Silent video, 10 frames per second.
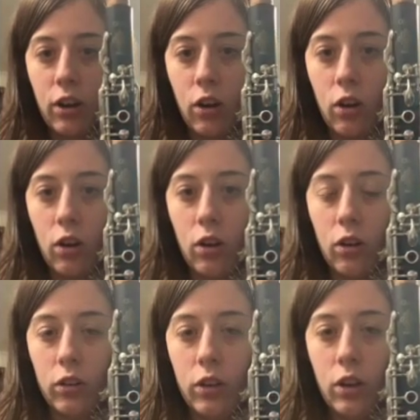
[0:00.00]

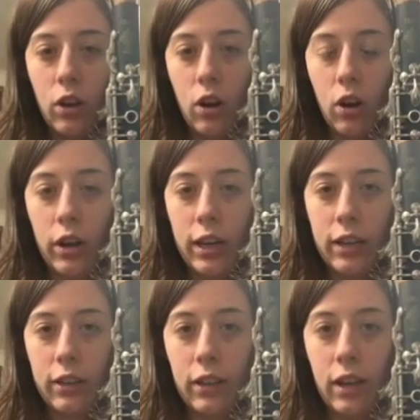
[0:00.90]
all are in
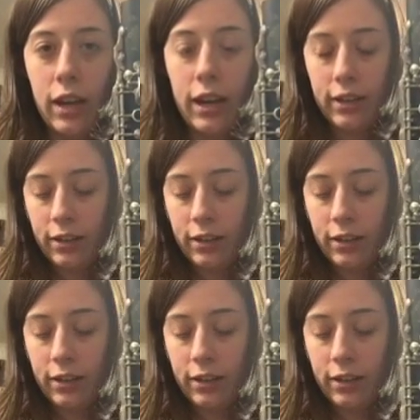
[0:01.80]
a line.